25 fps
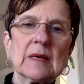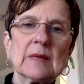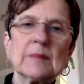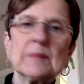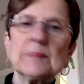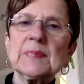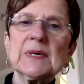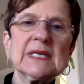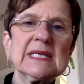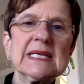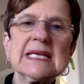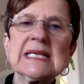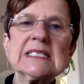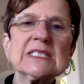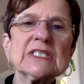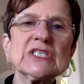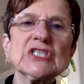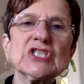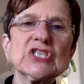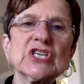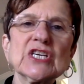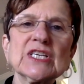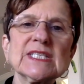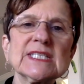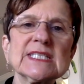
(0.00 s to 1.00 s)
But it's
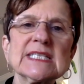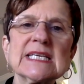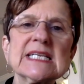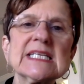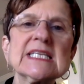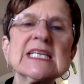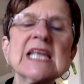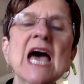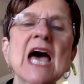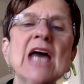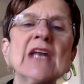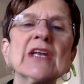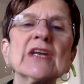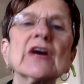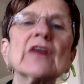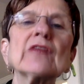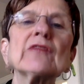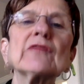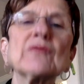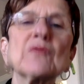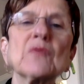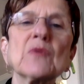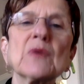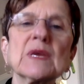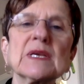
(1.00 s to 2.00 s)
just not a
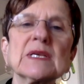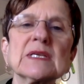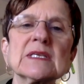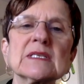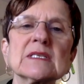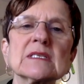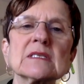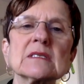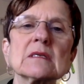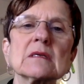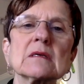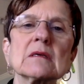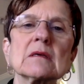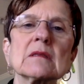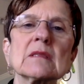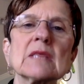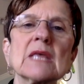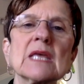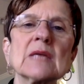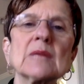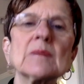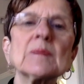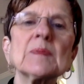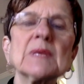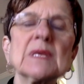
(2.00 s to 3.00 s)
voice that
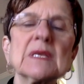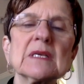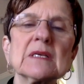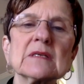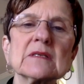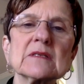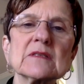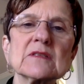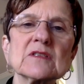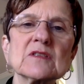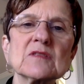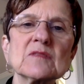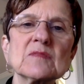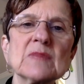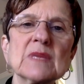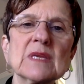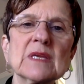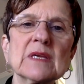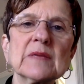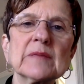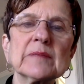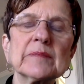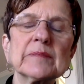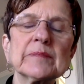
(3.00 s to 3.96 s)
appeals to me.